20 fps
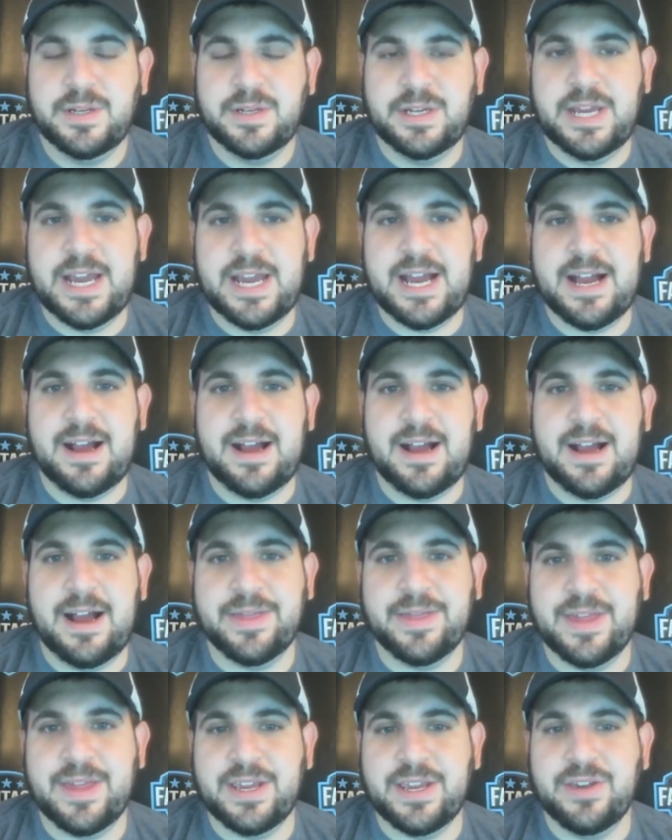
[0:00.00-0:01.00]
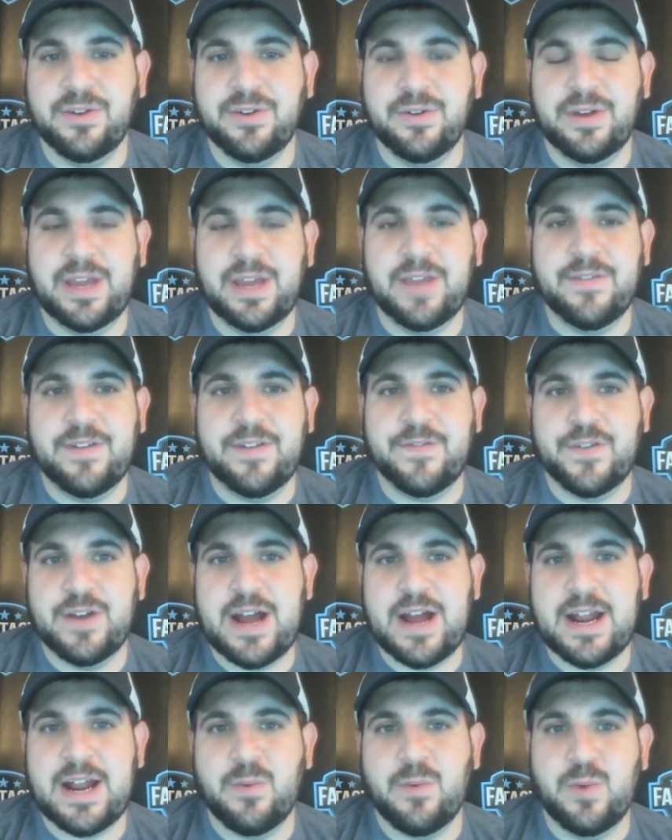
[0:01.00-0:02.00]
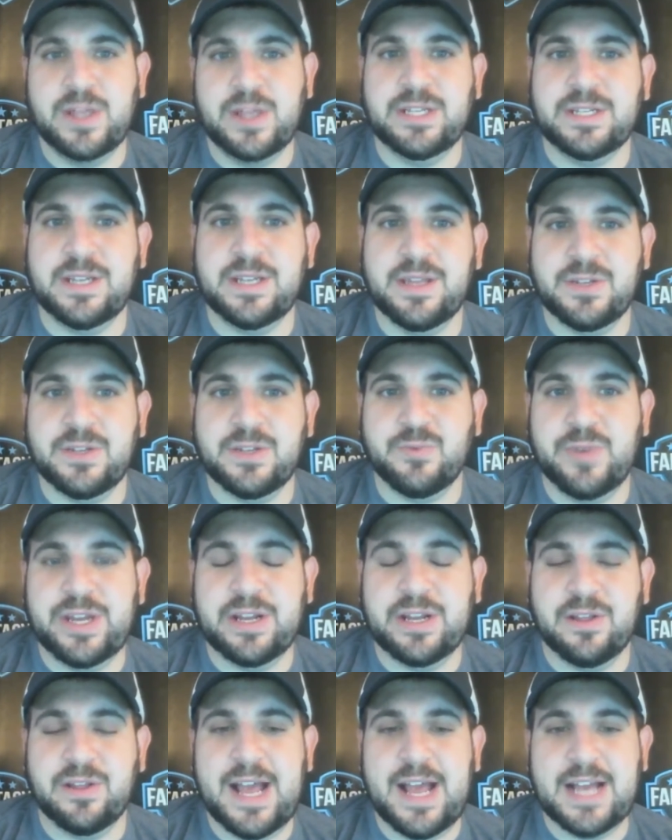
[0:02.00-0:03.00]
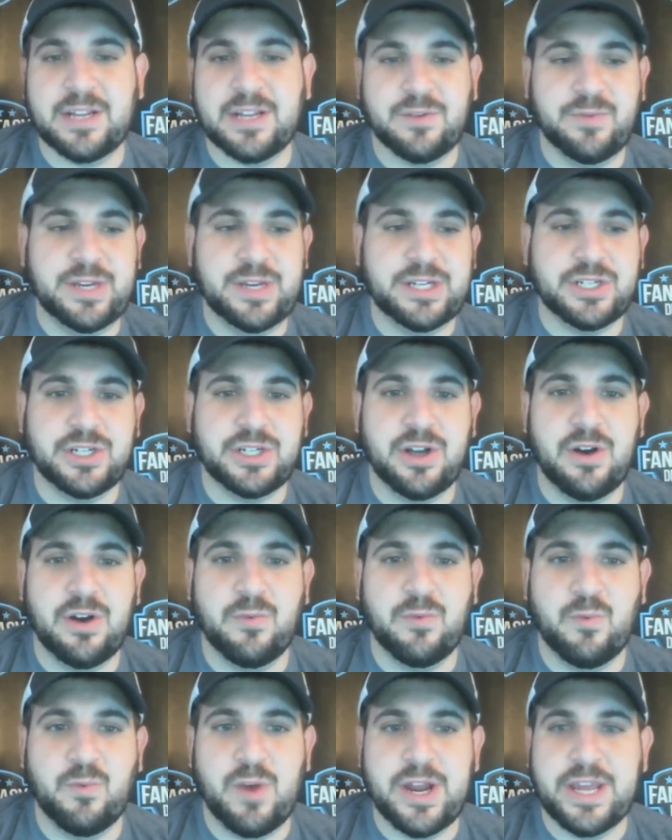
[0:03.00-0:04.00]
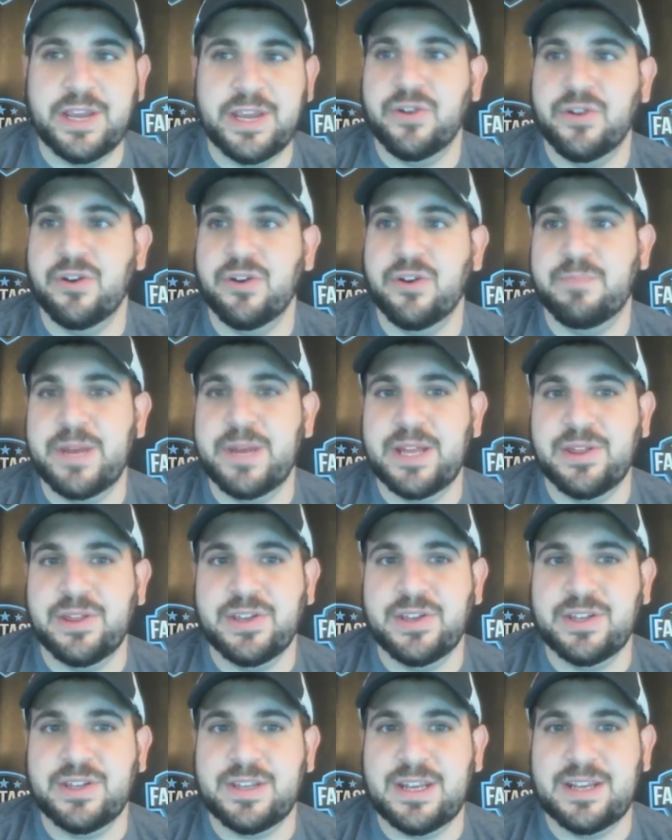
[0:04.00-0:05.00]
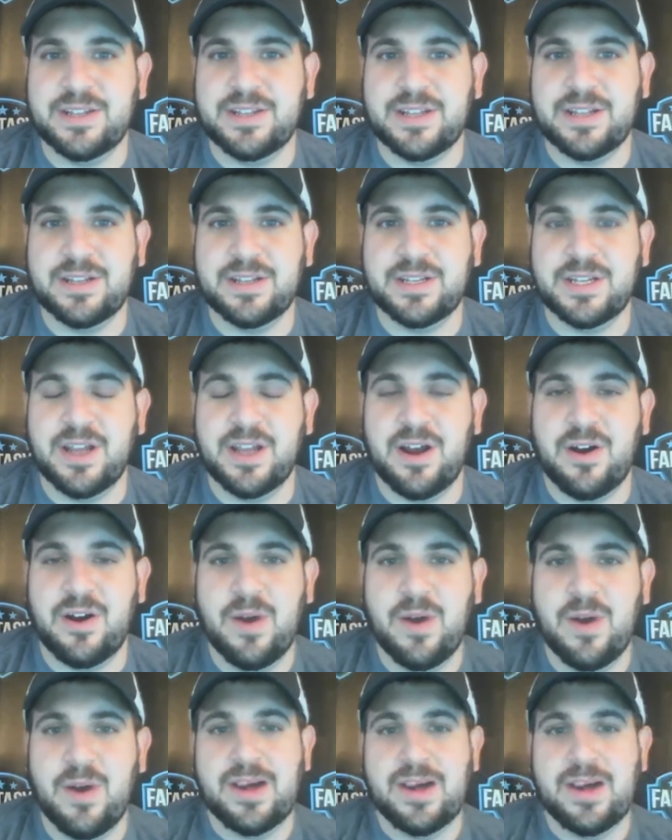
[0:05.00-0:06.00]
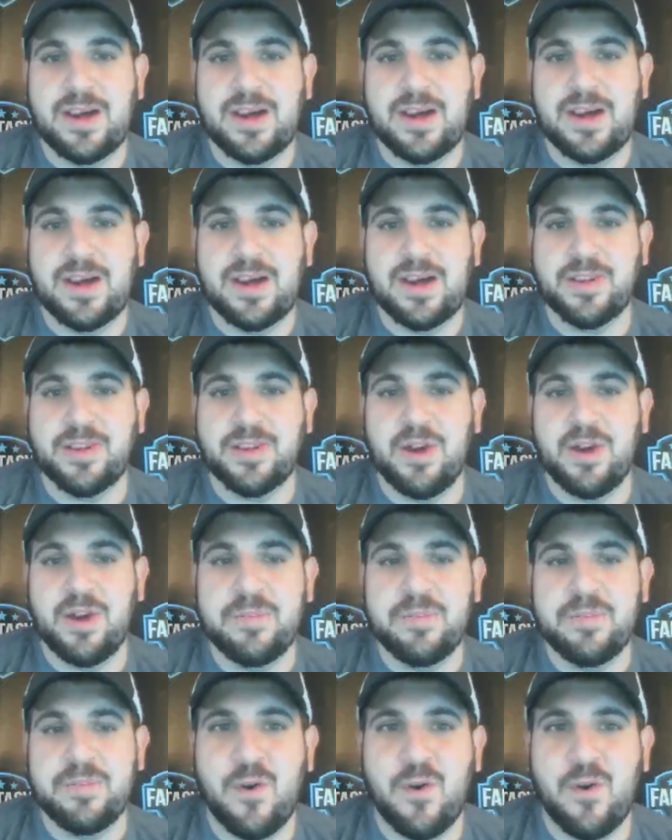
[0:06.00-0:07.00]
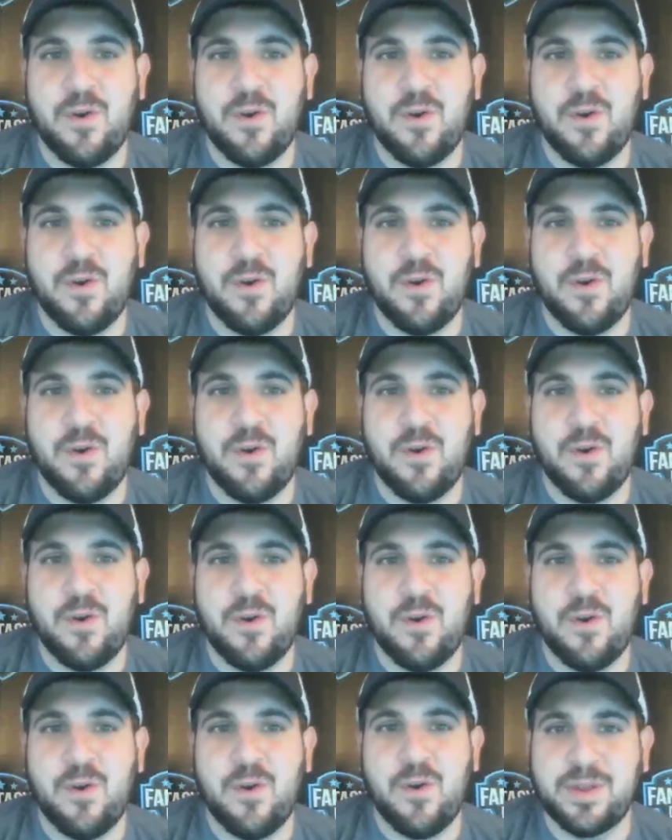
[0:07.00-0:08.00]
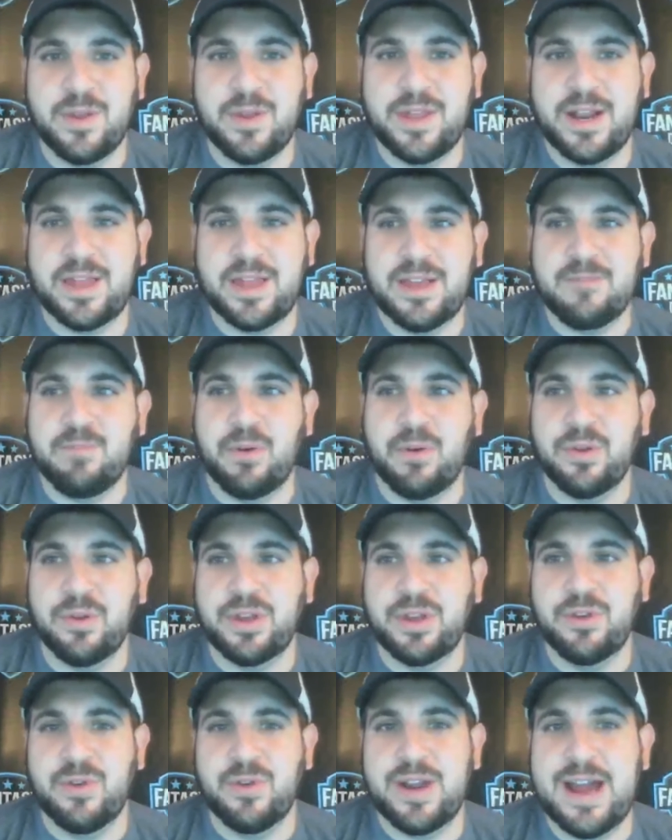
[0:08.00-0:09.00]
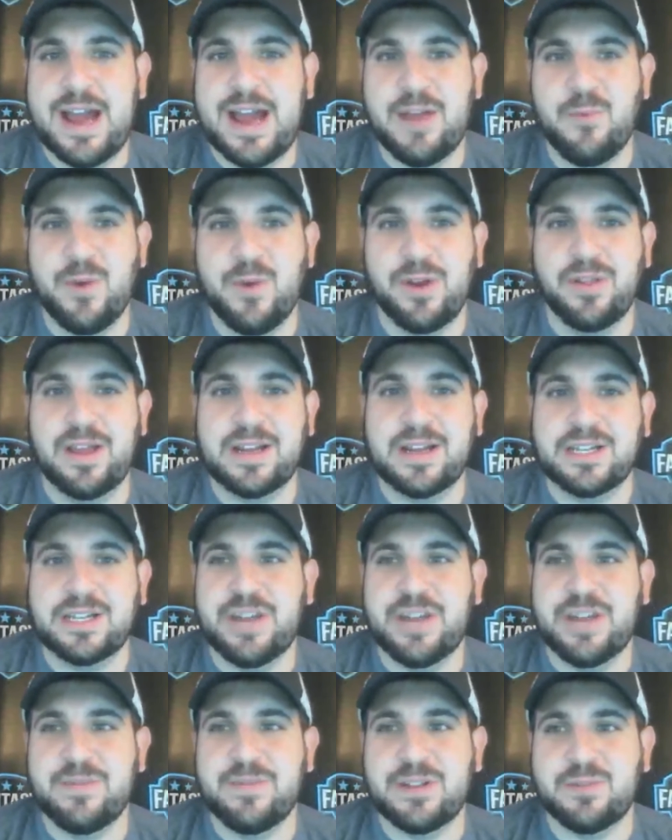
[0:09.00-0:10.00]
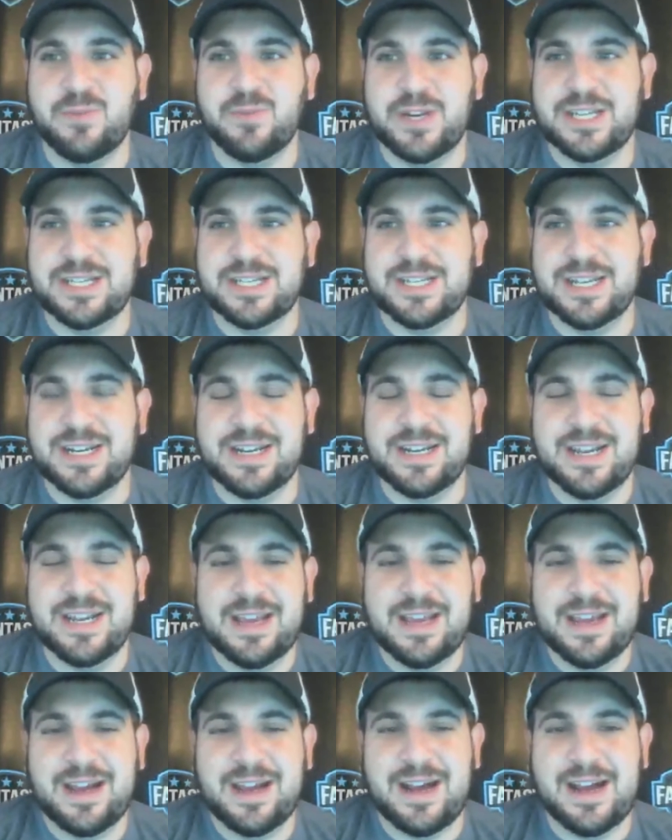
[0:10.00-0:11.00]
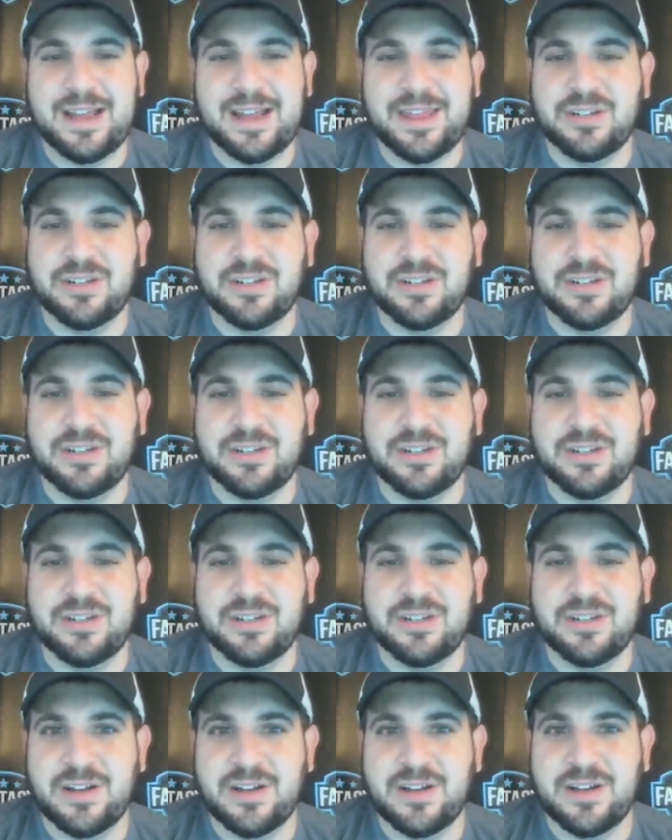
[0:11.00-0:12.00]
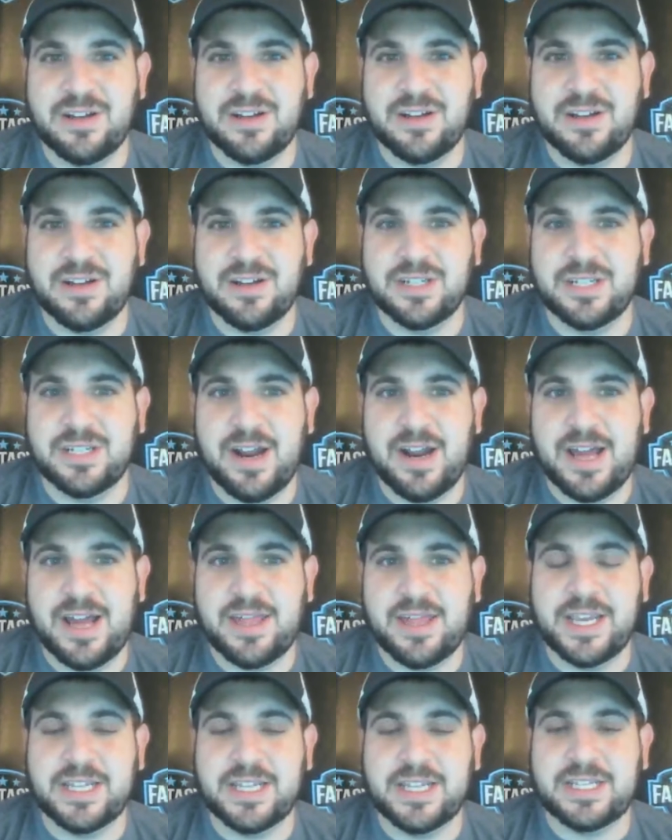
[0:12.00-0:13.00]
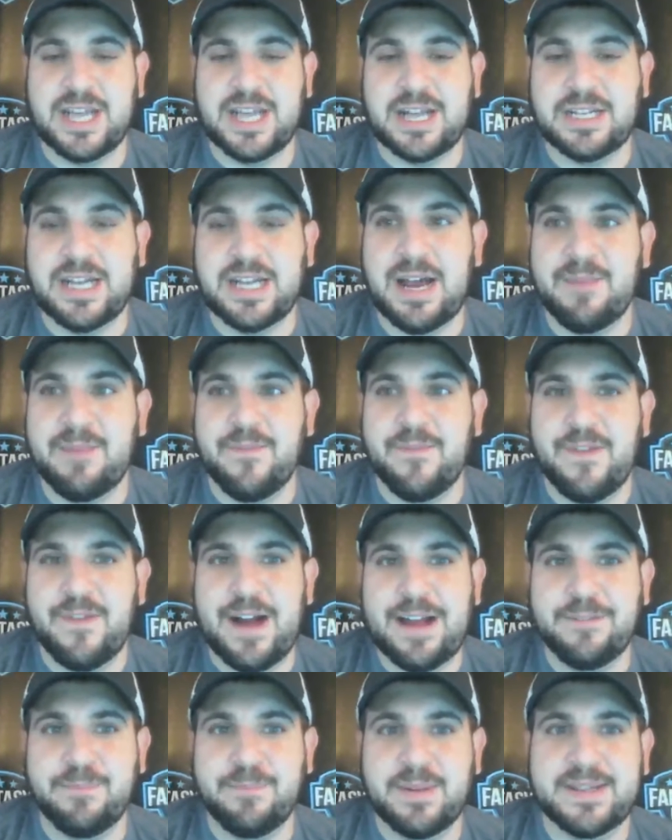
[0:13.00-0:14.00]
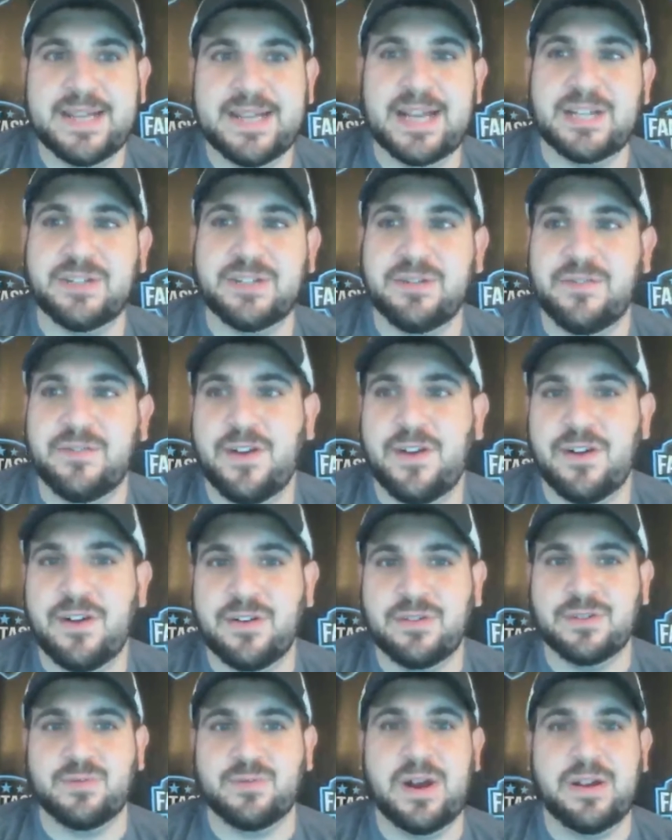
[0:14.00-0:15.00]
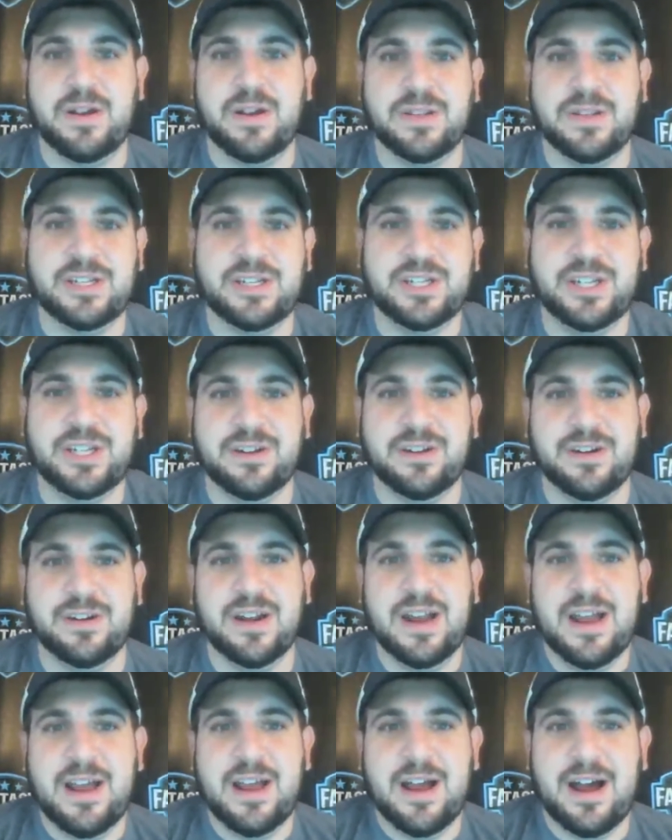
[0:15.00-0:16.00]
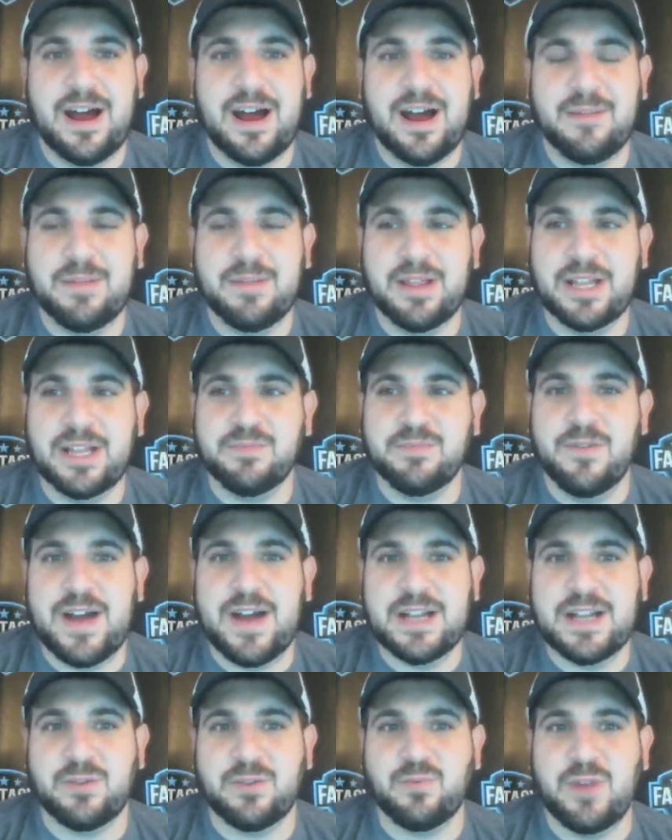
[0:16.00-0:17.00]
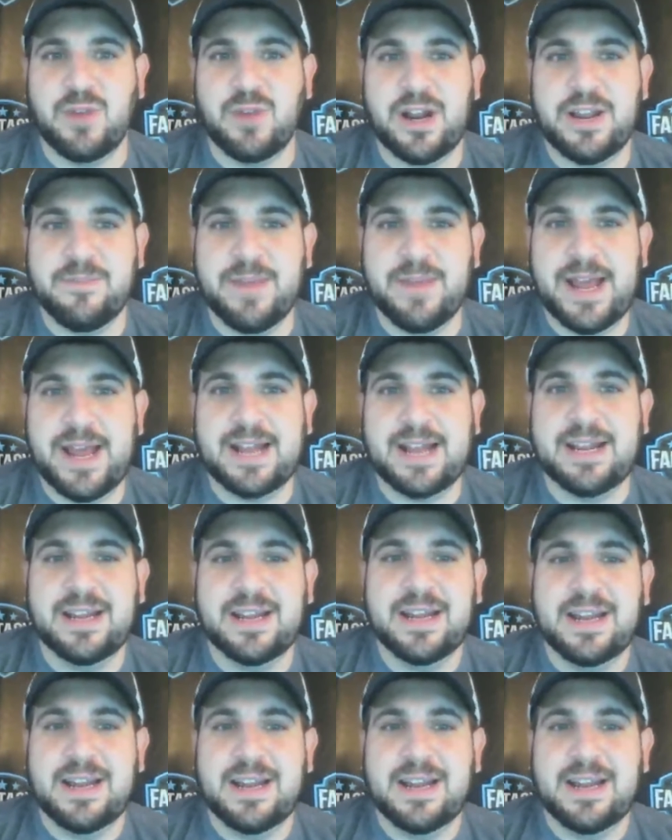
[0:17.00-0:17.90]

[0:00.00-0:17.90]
Yeah, I think you, even if you're not on Winston this week, last week showed what he could be this season. So there will be a lot of weeks moving forward that I think both you and I will like Jameis Winston. That kid just looks like a young stud. I think he's got top five potential if all goes well this year. But let's move on to running back.